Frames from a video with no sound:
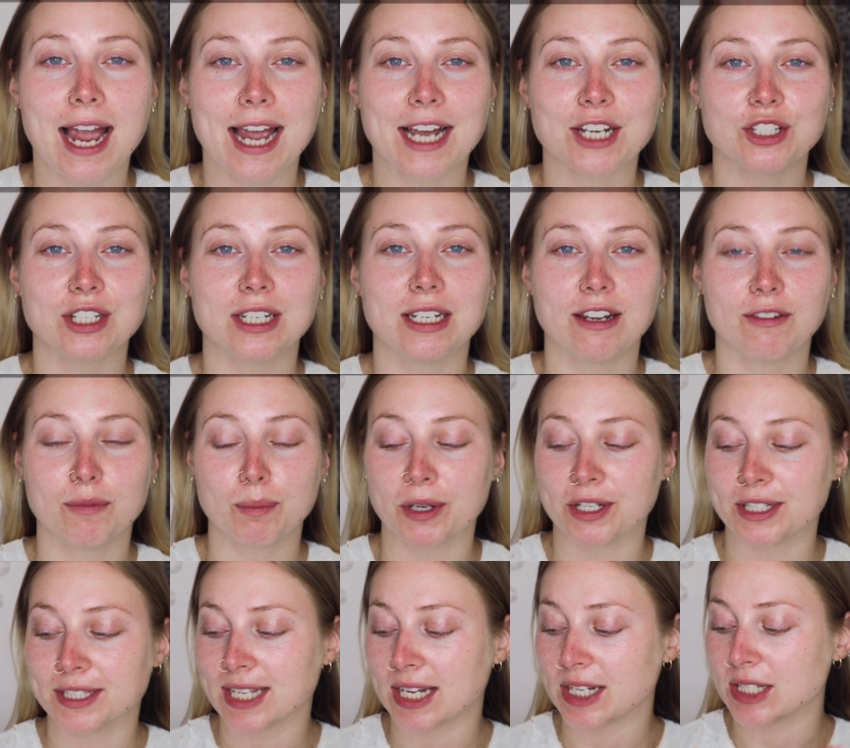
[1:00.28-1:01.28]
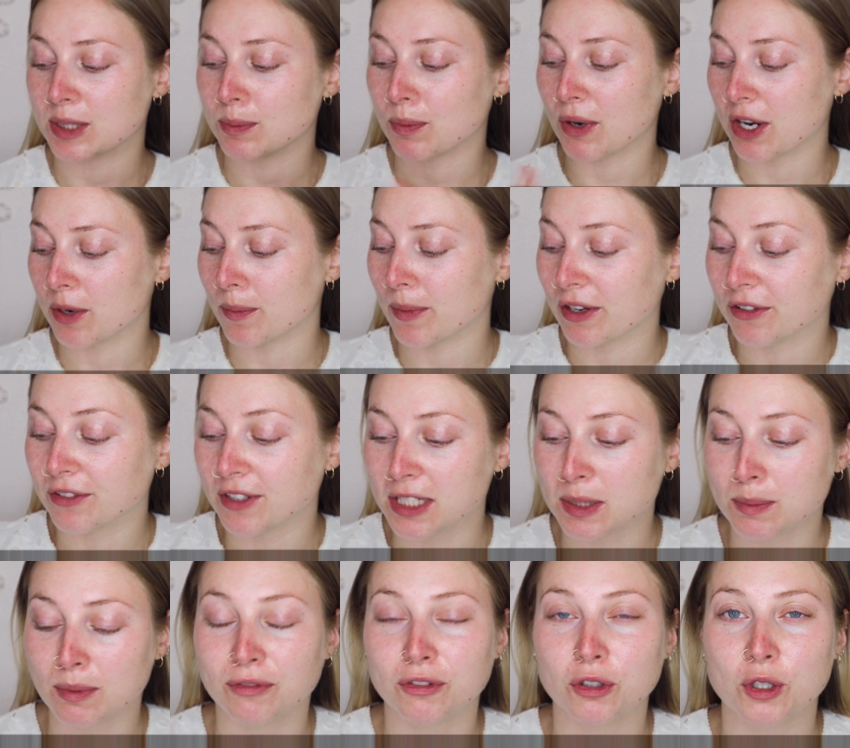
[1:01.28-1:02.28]
I actually love putting setting spray on my face
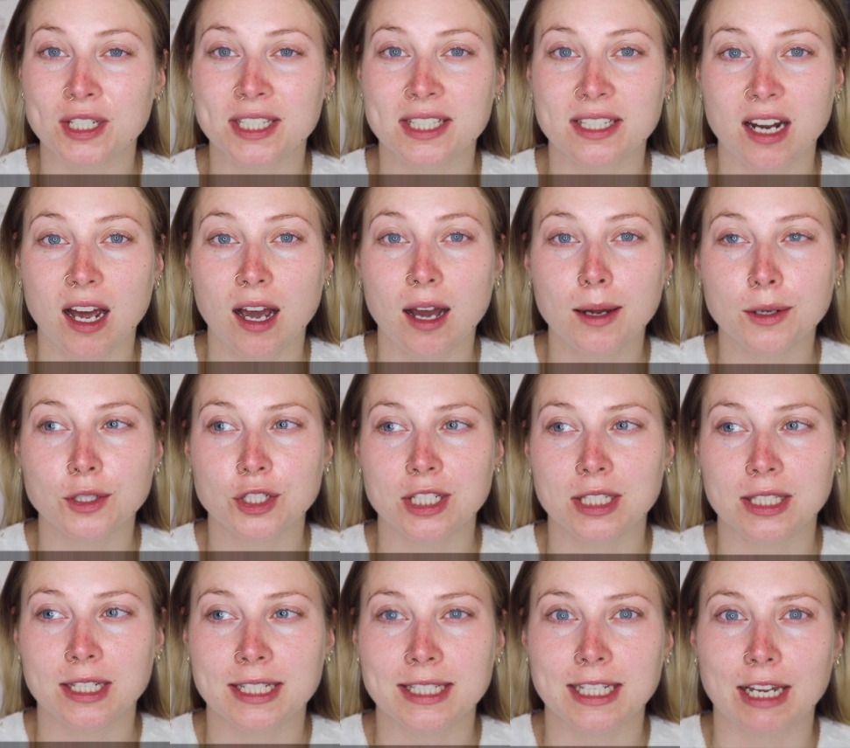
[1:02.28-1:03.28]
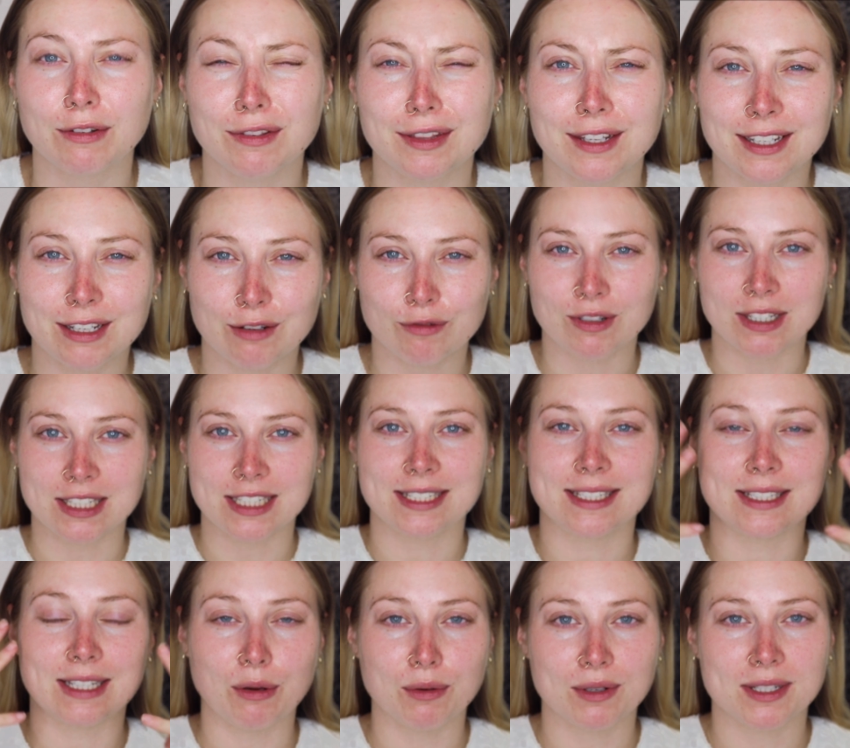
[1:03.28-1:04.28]
before I start just because I think it really
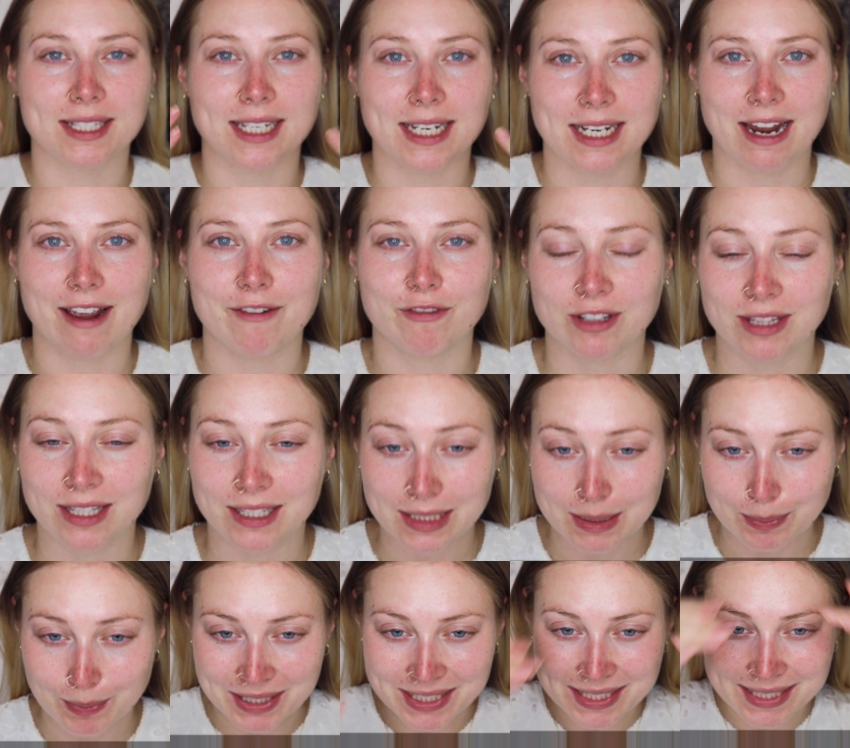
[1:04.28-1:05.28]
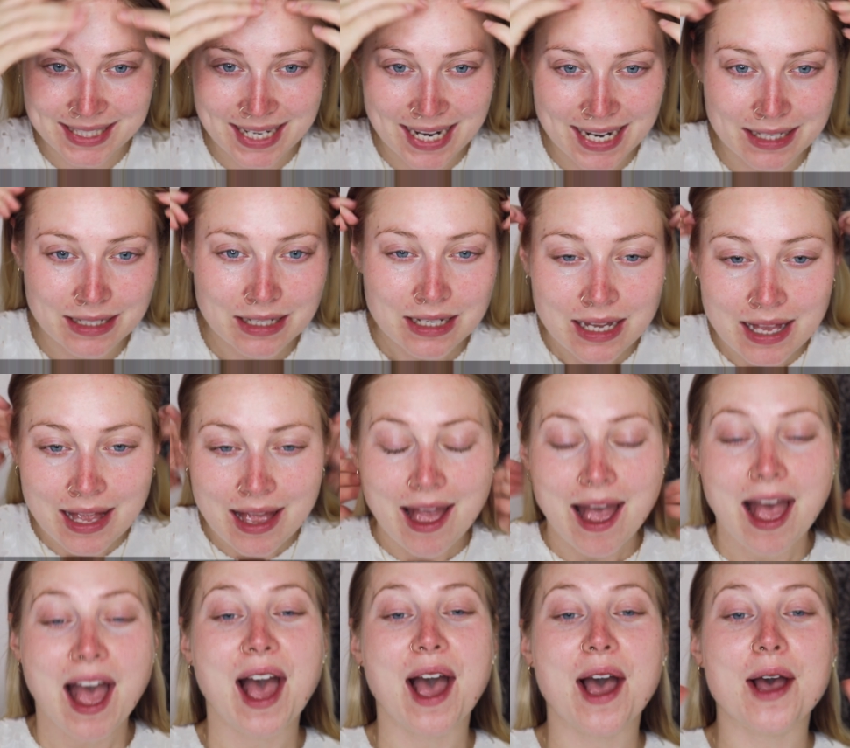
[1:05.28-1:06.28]
soaks in everything to my skin
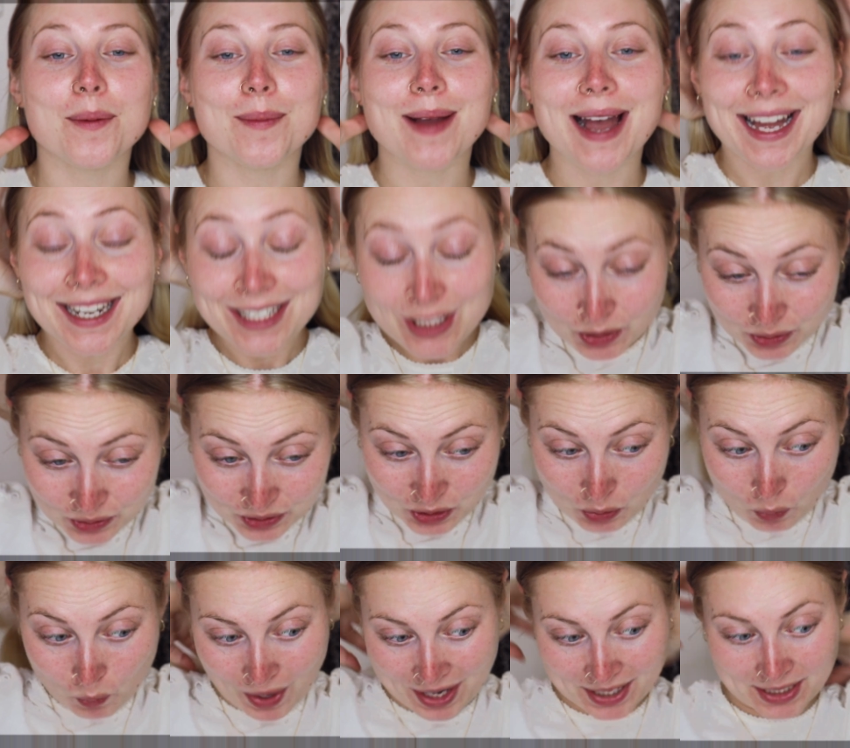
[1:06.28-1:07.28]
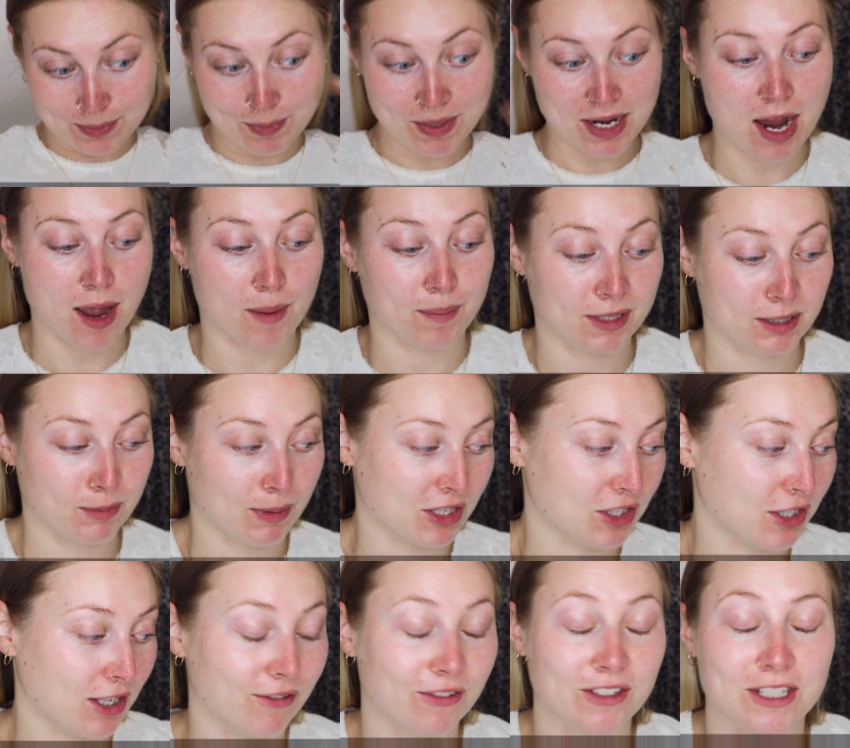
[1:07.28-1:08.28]
and also wakes me up,
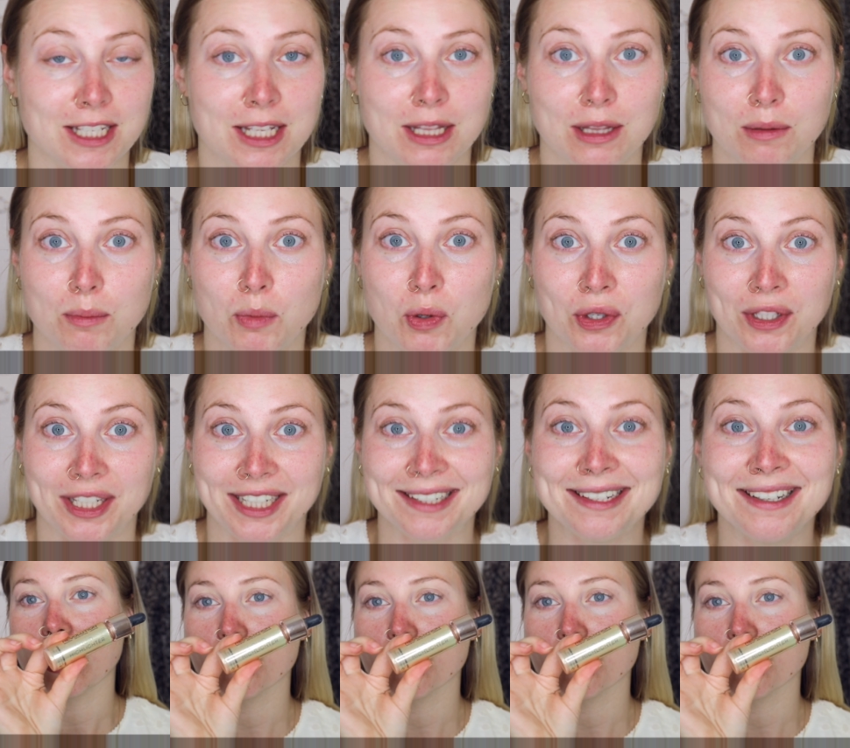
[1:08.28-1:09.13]
especially if it's in the morning.